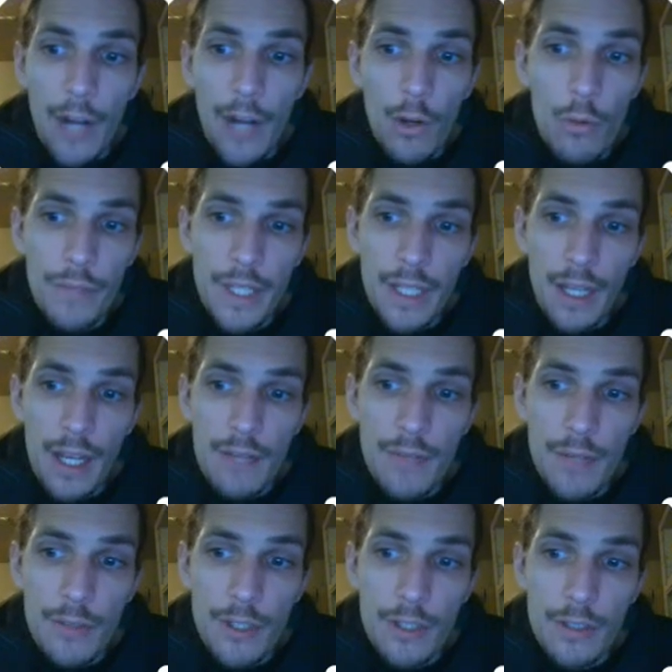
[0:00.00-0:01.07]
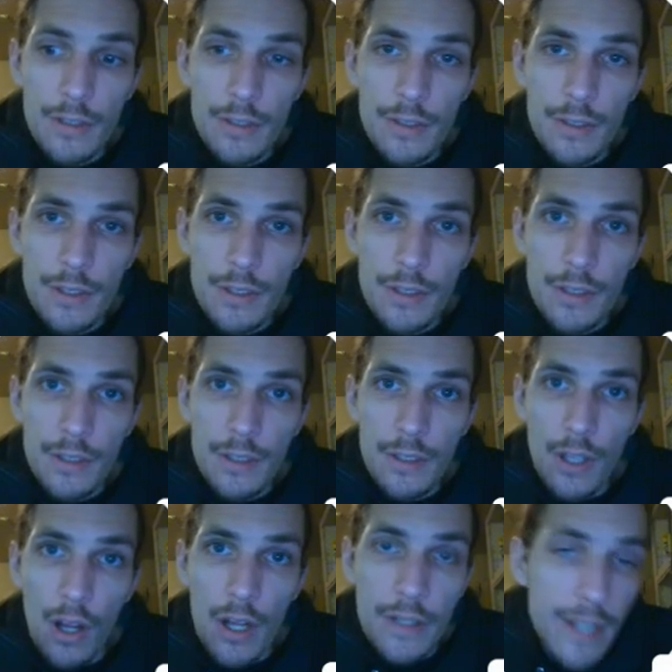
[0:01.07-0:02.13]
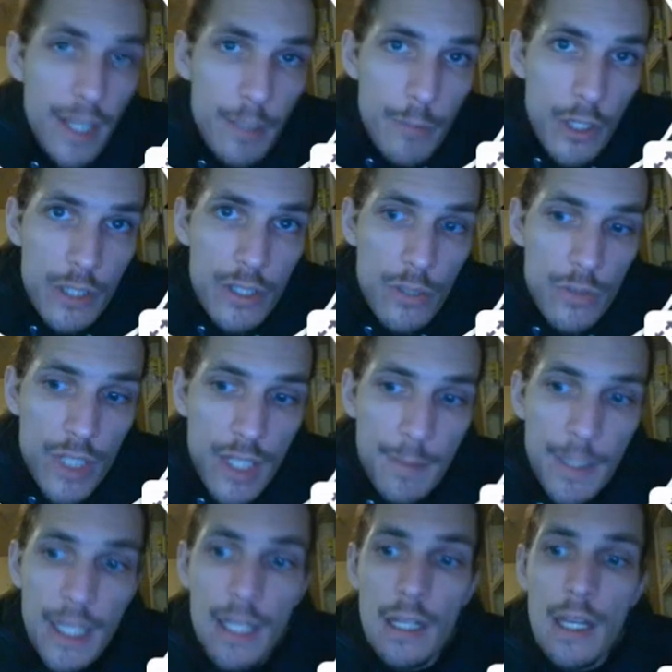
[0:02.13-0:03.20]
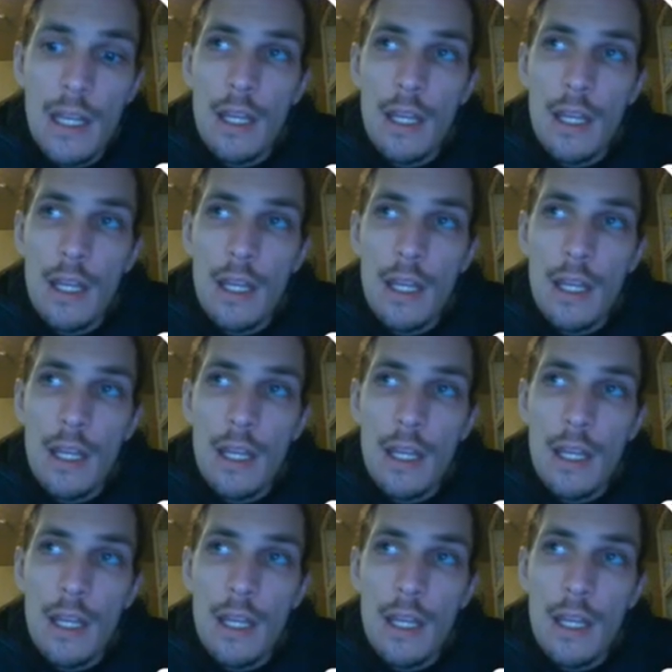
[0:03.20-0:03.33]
don't think I've ever gone to him on Udemy.